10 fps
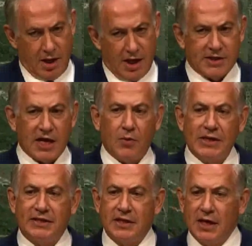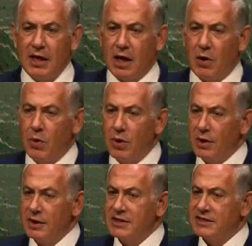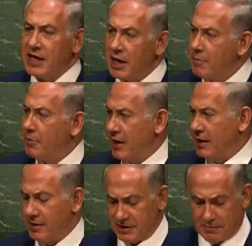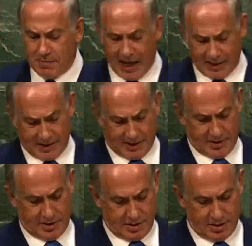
is that we see a world celebrating this bad deal,